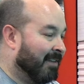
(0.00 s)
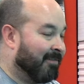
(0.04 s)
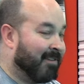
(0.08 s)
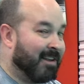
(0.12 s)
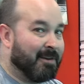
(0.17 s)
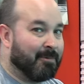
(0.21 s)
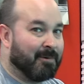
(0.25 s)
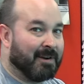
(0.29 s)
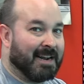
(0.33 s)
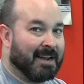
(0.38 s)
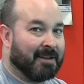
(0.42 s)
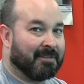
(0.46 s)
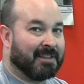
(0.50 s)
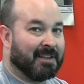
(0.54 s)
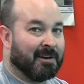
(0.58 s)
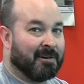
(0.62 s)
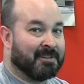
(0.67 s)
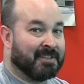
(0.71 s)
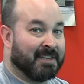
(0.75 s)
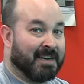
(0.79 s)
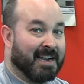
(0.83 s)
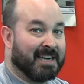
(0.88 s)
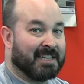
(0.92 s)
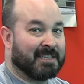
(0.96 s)
If anyone out there
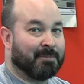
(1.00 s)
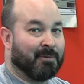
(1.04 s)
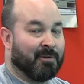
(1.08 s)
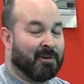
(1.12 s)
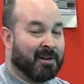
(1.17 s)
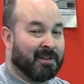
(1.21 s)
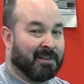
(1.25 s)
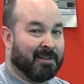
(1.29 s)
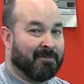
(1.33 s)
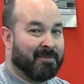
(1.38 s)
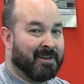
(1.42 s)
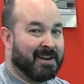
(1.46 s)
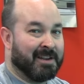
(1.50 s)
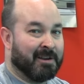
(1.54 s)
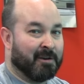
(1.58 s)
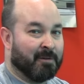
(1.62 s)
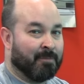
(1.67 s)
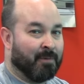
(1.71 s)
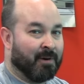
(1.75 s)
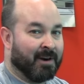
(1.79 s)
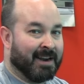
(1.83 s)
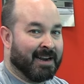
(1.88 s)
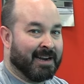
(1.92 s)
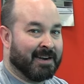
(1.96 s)
is an expert on the
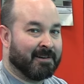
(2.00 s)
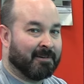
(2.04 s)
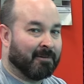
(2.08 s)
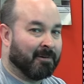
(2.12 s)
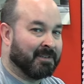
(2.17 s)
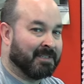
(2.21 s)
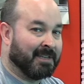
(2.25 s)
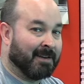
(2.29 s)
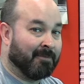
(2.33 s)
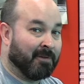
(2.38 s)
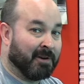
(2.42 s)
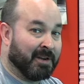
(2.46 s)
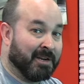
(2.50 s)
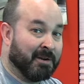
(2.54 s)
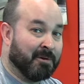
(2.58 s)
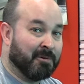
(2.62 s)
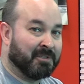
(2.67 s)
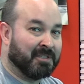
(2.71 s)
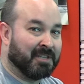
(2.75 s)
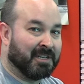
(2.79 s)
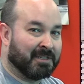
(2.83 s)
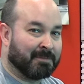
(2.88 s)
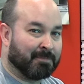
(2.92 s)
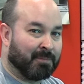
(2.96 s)
VideoBrain or has ever
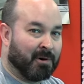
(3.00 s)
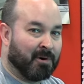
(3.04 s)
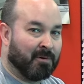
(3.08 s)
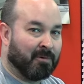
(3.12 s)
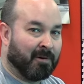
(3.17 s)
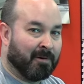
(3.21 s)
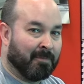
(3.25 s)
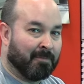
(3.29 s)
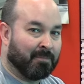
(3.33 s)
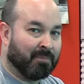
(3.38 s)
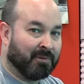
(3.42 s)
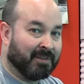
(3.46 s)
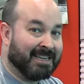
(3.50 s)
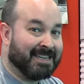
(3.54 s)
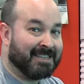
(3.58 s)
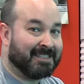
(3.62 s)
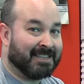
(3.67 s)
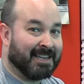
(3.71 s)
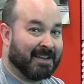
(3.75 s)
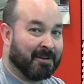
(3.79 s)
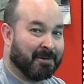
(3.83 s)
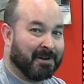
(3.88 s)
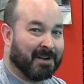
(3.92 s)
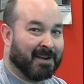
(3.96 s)
used this program, please
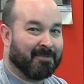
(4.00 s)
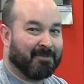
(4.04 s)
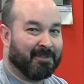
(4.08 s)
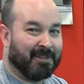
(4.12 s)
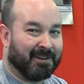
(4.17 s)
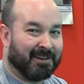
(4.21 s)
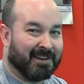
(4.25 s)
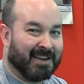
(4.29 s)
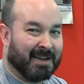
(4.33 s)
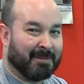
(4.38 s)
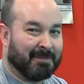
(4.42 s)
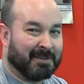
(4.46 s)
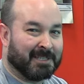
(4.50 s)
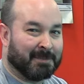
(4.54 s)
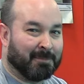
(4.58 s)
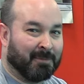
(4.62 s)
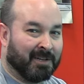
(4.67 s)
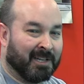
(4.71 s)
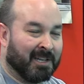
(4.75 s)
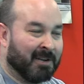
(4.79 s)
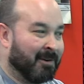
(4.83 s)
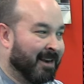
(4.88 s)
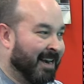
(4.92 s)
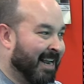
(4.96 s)
sound off in the comments
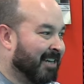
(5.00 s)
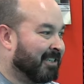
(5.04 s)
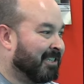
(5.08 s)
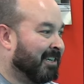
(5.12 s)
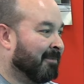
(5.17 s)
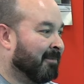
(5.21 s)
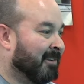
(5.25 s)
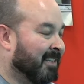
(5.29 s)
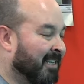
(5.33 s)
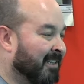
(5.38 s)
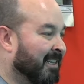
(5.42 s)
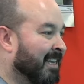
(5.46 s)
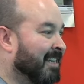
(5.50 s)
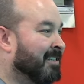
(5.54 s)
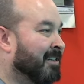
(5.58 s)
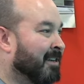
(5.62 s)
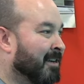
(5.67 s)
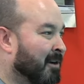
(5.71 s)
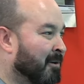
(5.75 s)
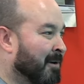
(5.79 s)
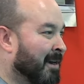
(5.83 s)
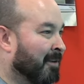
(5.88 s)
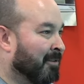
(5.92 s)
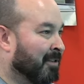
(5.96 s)
below. I'd actually really like to
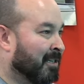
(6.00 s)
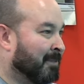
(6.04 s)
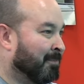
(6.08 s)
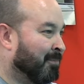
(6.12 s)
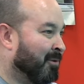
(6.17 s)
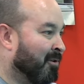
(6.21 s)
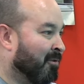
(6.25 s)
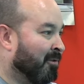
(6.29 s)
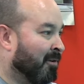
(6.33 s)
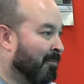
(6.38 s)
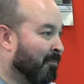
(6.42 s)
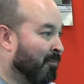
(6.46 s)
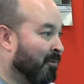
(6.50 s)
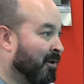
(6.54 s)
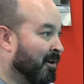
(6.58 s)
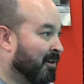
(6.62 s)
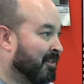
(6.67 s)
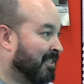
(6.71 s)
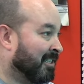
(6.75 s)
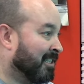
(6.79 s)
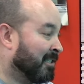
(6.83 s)
know how this program works,